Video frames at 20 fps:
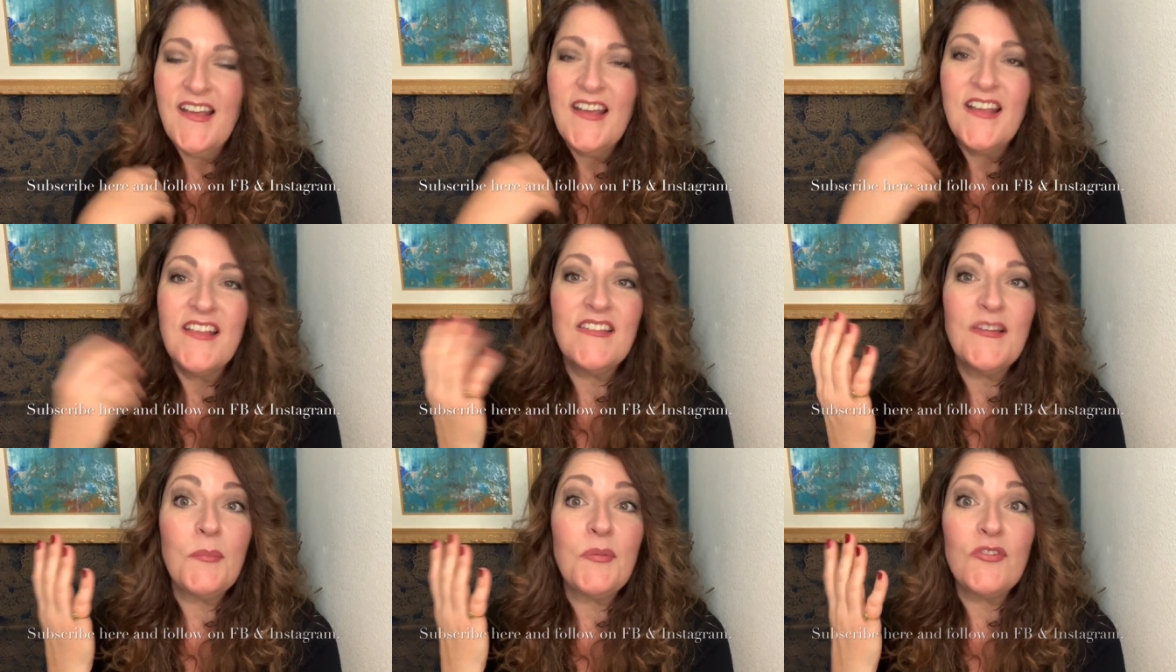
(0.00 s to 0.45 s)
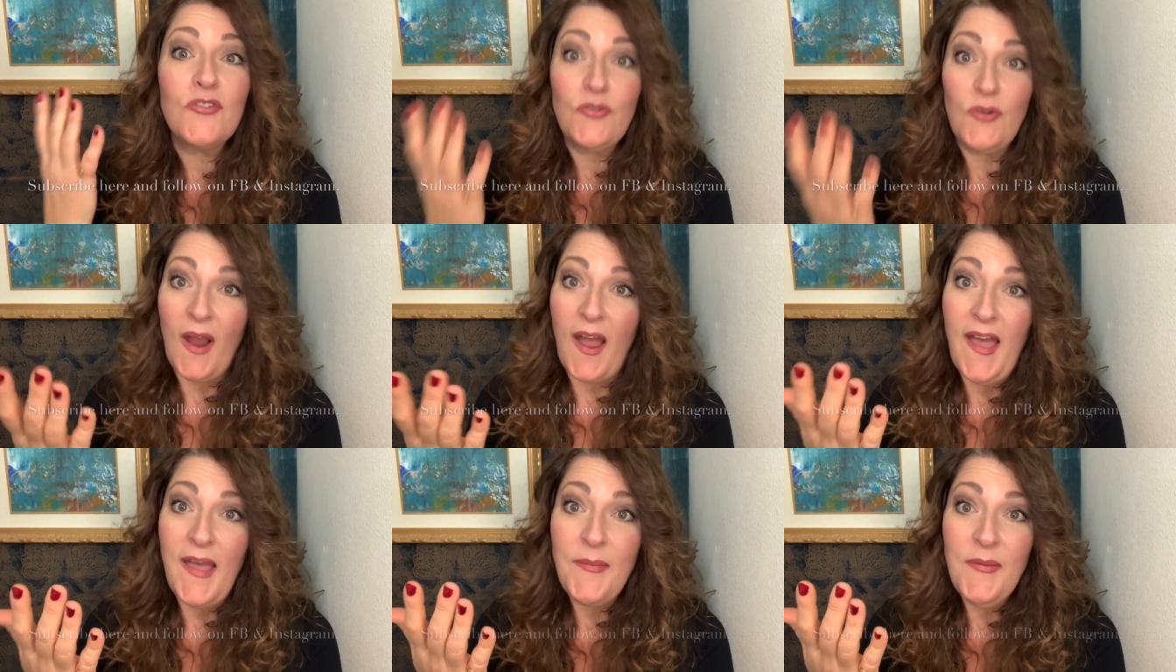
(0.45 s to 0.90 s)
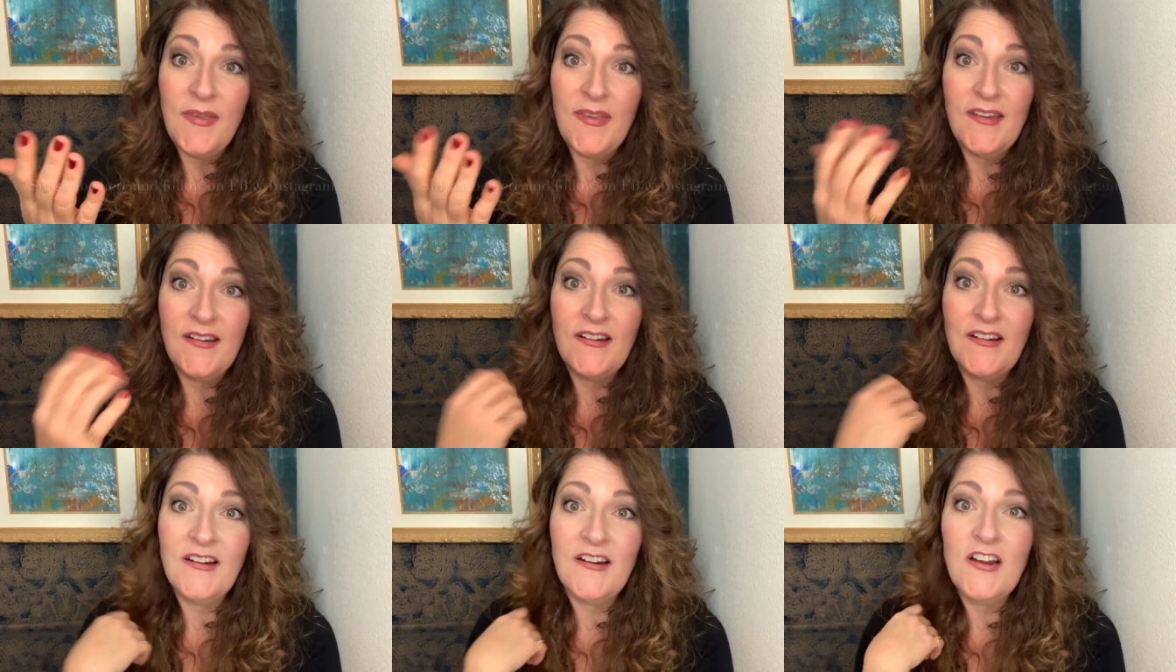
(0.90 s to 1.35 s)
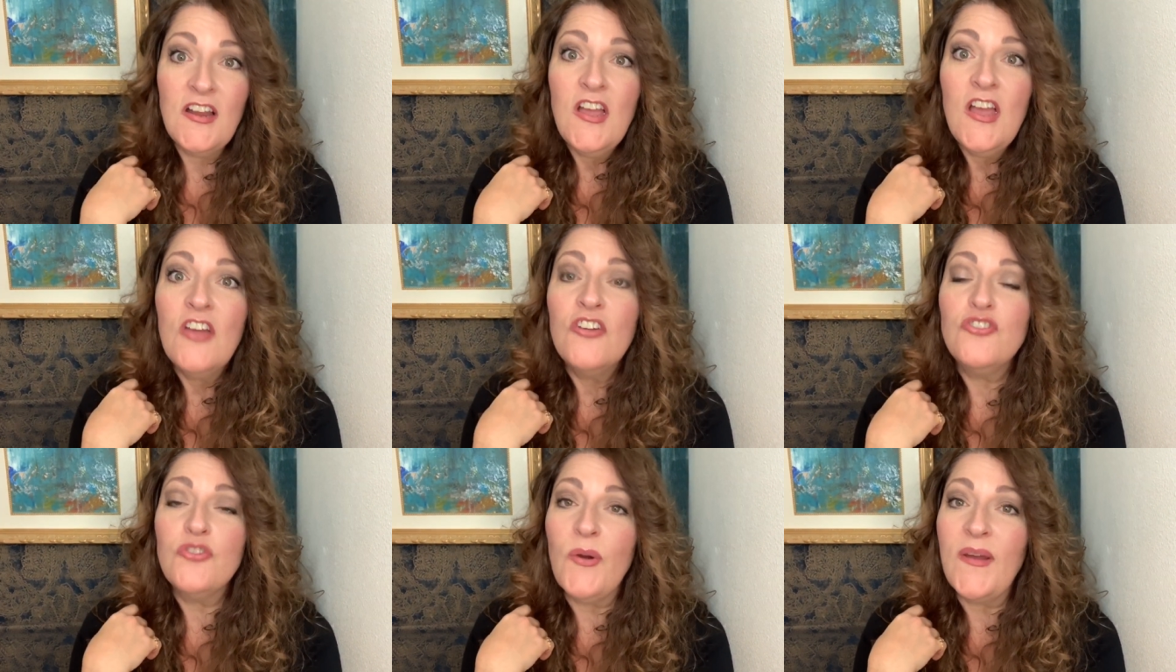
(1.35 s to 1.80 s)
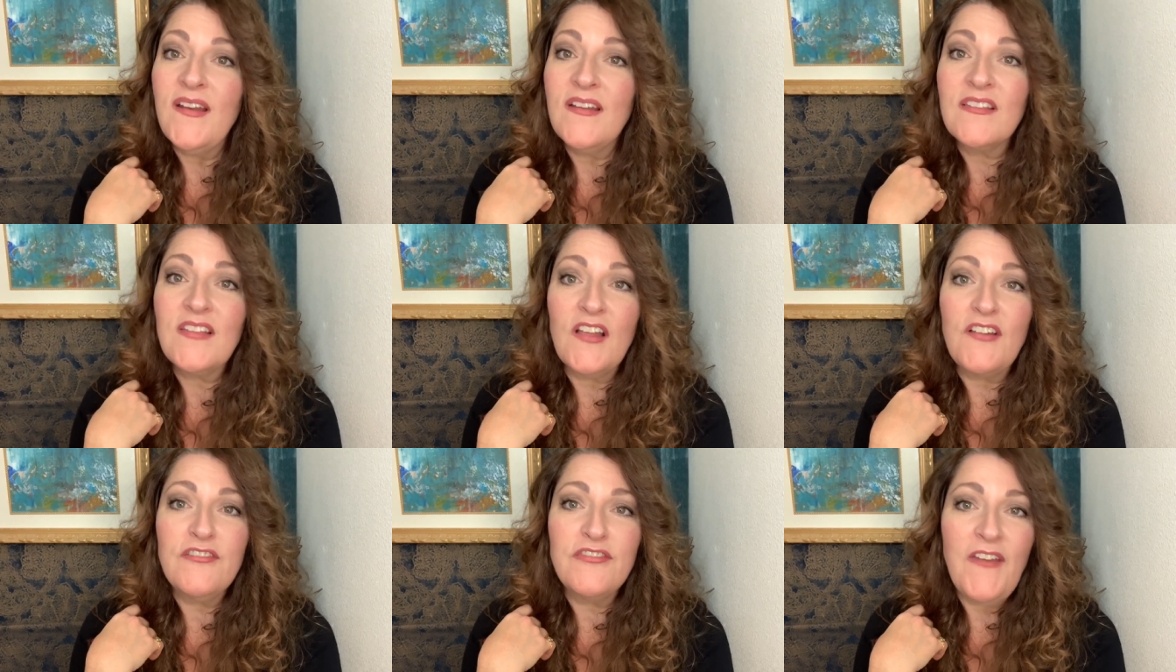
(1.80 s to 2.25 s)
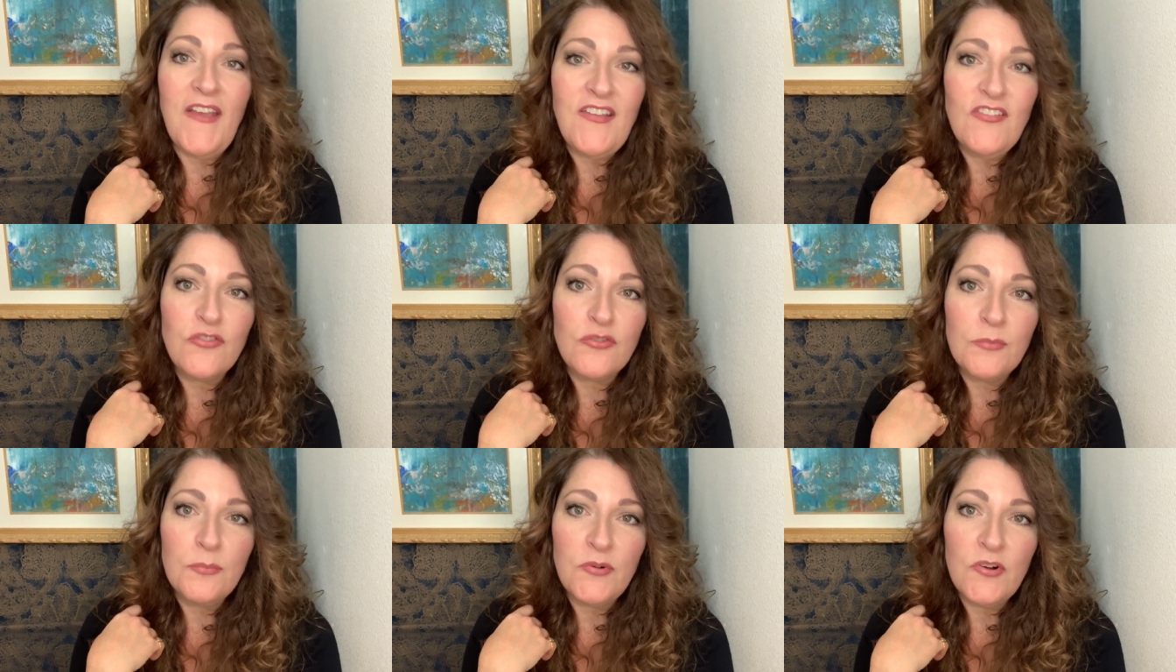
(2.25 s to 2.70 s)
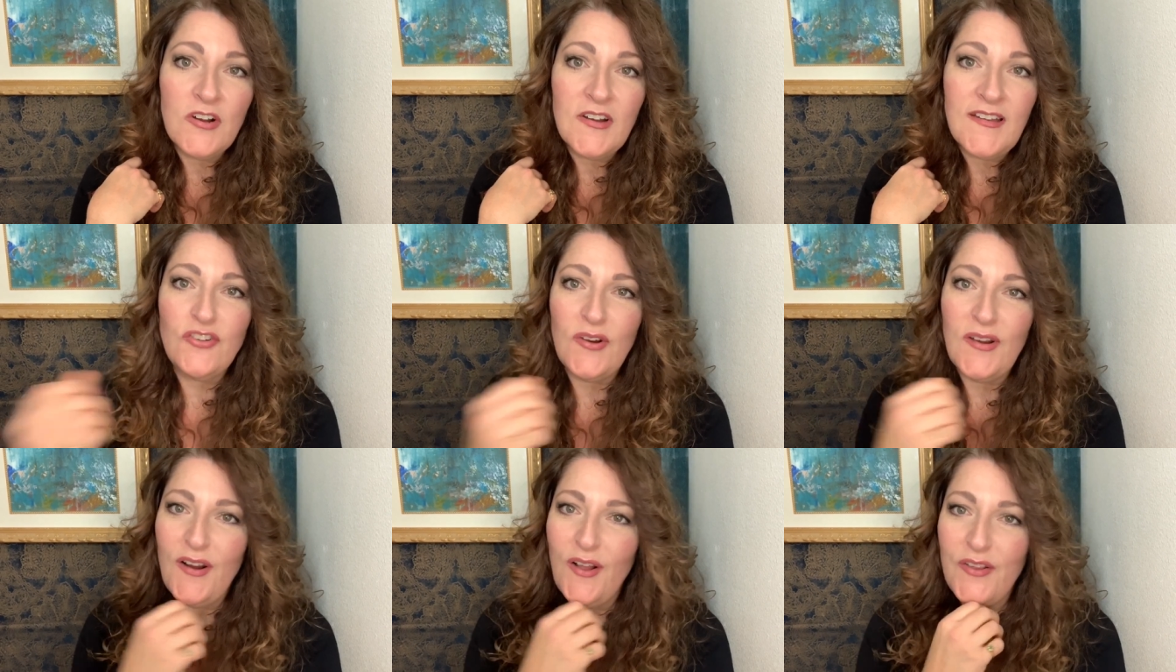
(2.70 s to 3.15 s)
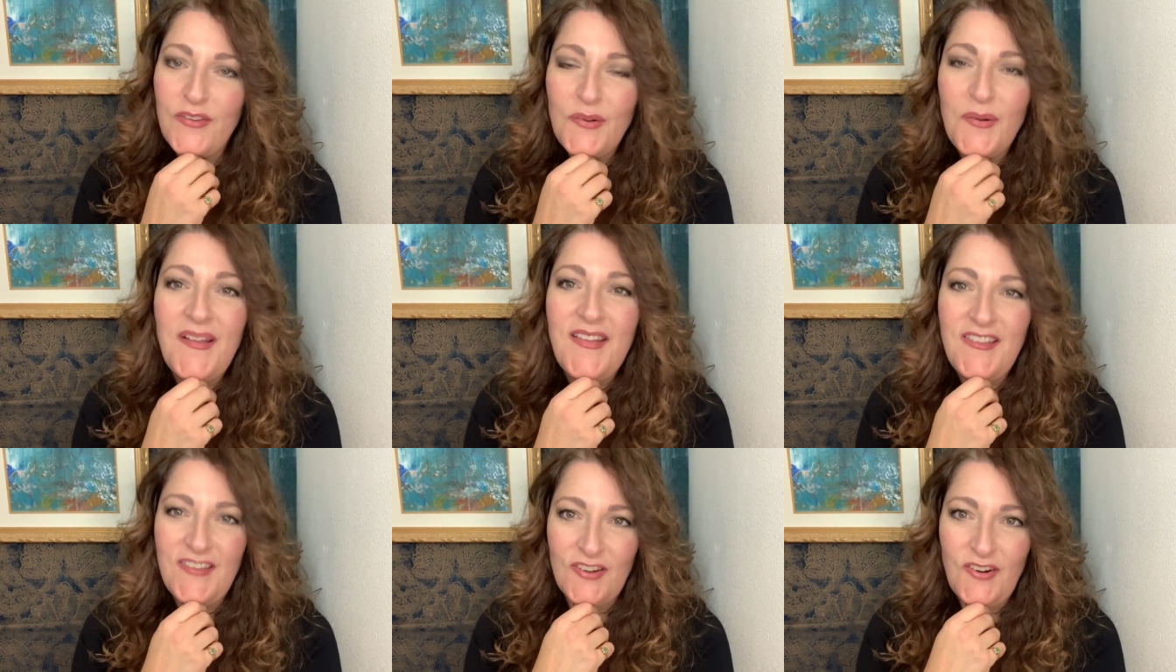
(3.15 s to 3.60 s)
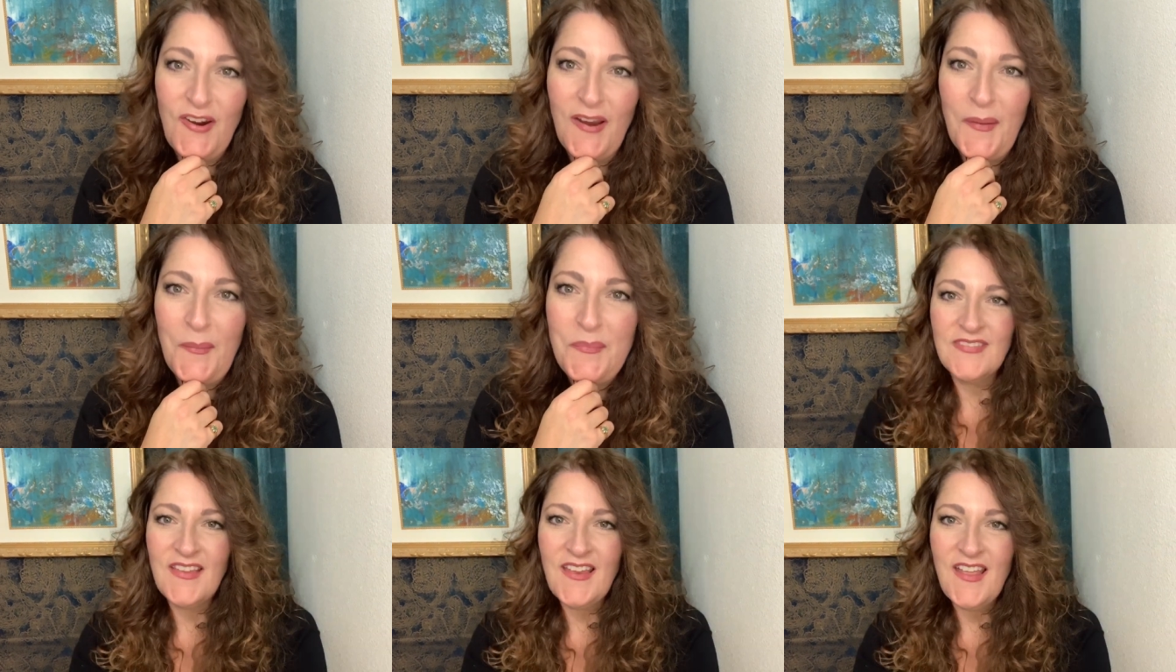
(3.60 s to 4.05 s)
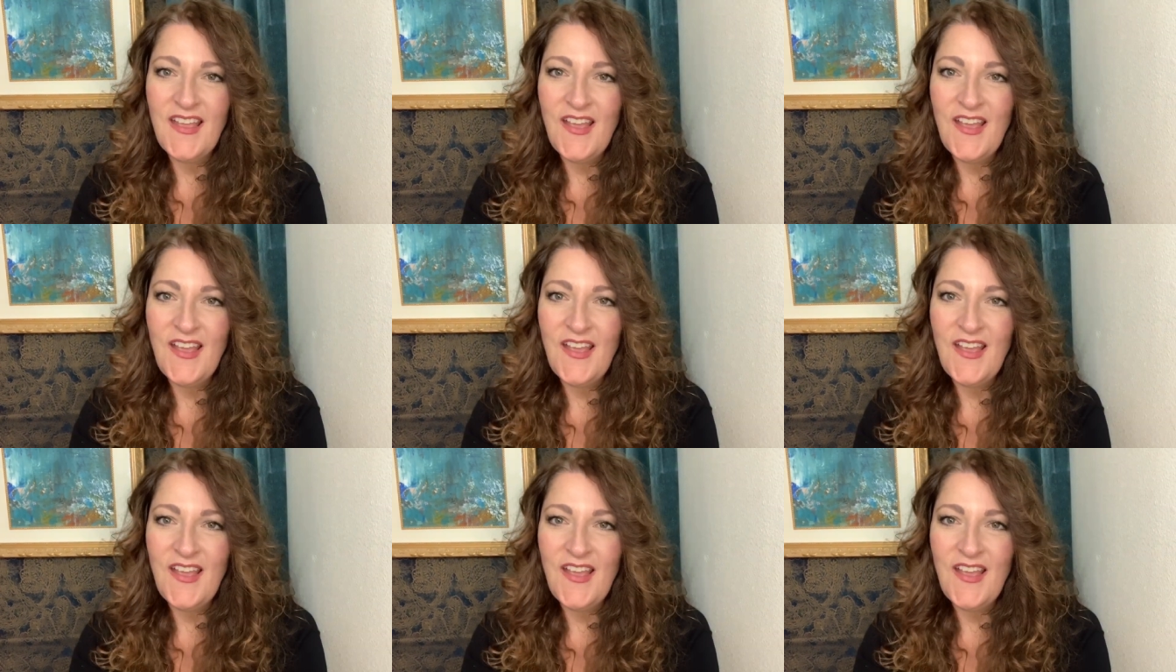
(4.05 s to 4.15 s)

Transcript: Subscribe here, join us on Facebook and also Instagram.